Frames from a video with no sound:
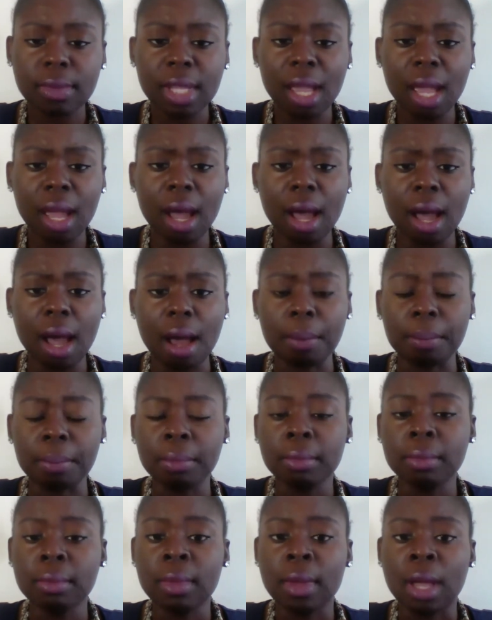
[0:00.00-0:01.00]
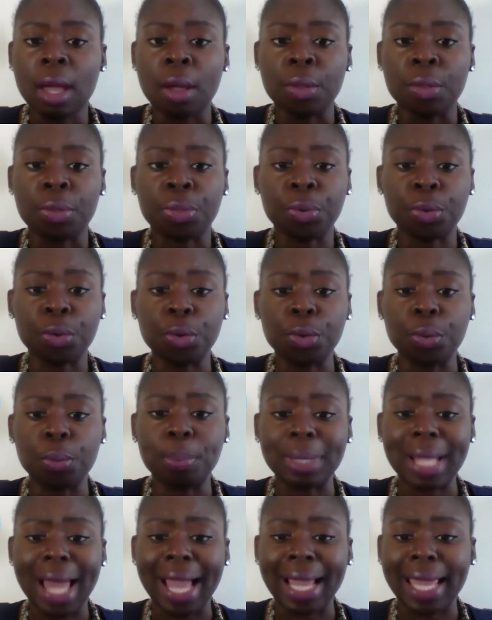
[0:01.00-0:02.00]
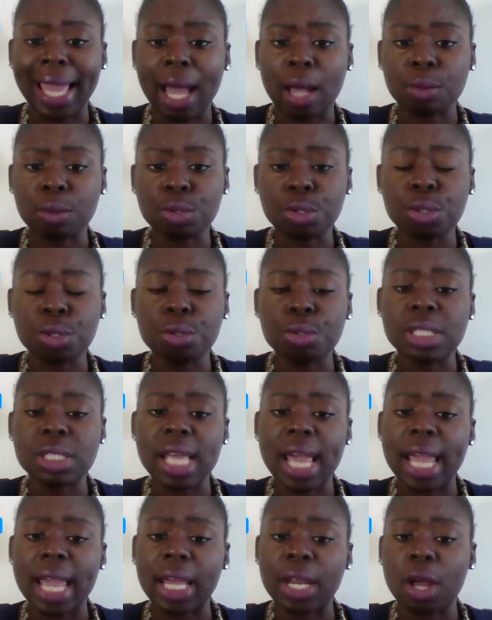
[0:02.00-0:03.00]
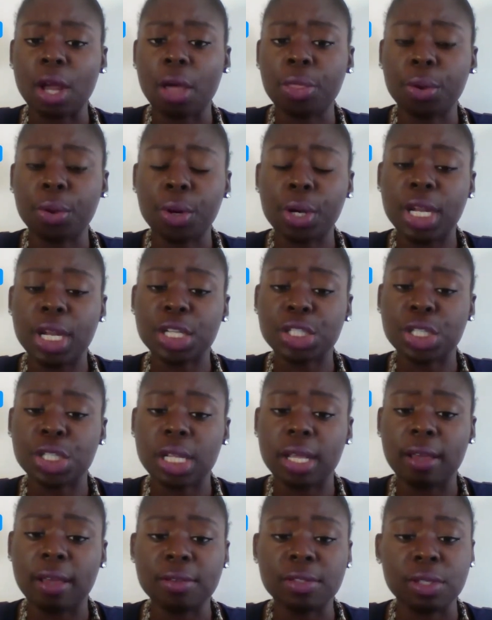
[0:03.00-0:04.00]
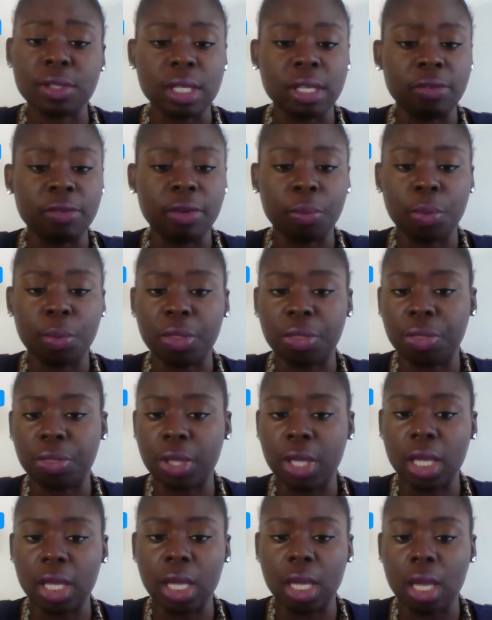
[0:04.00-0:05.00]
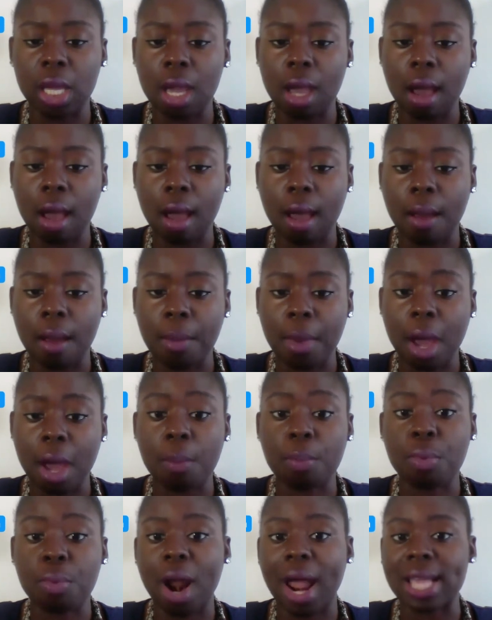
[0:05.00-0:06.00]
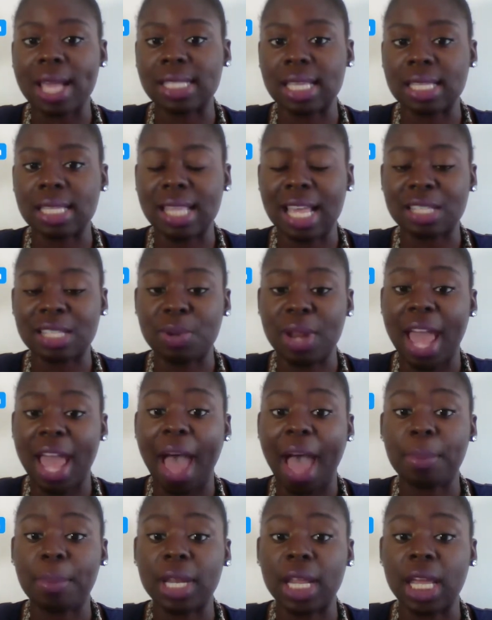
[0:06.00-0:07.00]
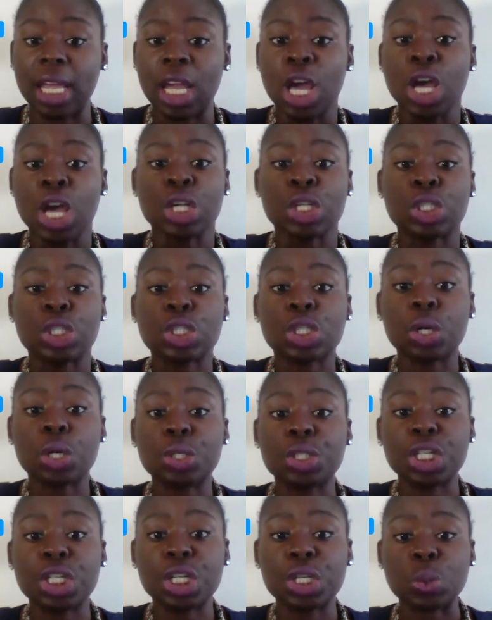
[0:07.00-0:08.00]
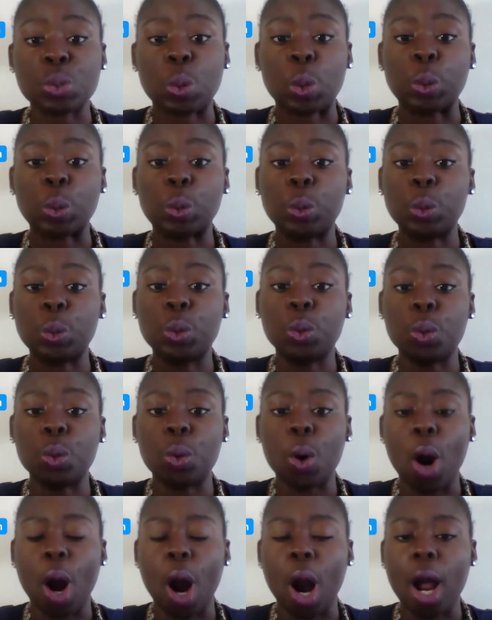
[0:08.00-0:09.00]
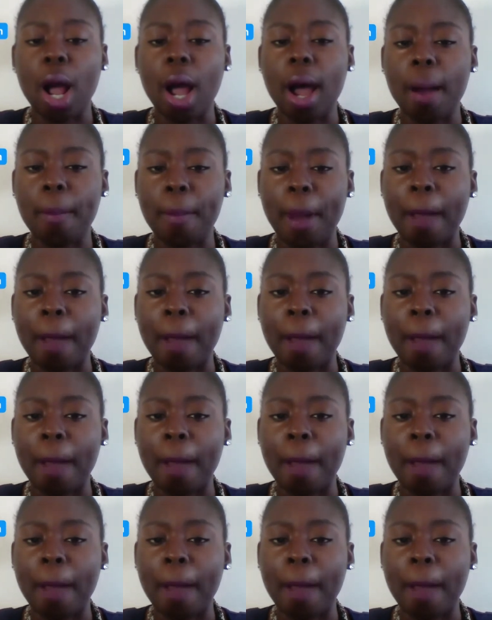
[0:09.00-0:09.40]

Through Blackout Tuesday and other initiatives, even with the uprisings that's been happening, searches on Google are up.